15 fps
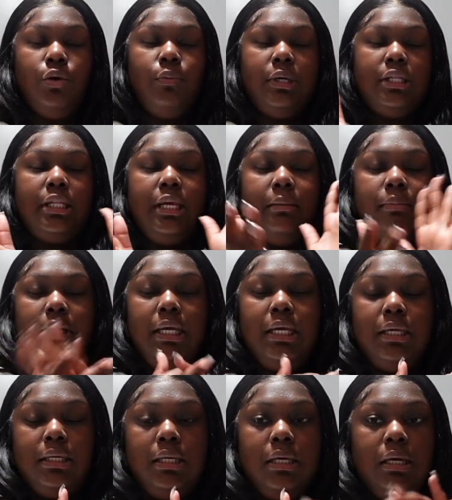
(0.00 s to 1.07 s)
with their
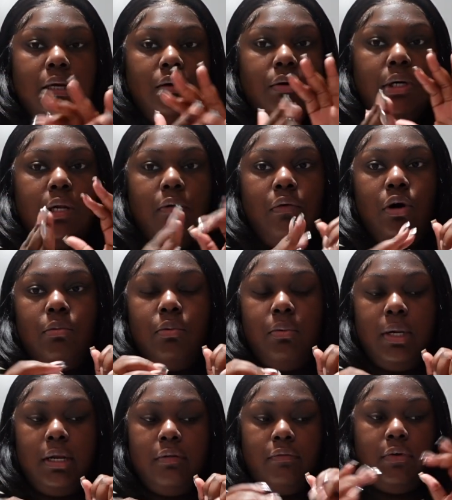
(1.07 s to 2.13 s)
blanket or their robe or
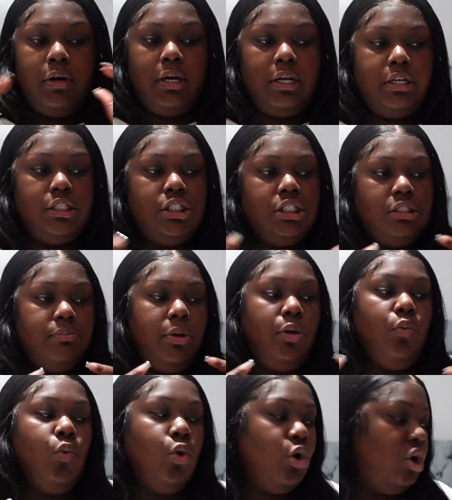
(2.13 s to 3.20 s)
whatever and just be
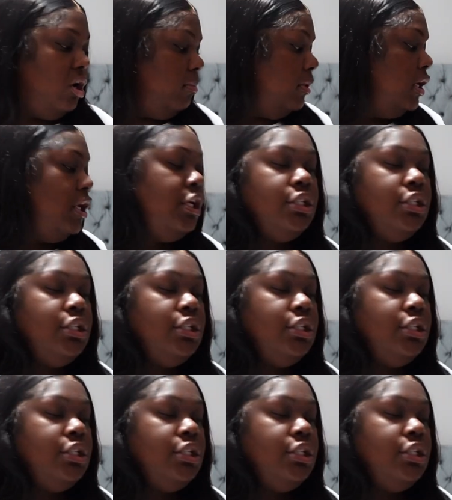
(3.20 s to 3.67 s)
warm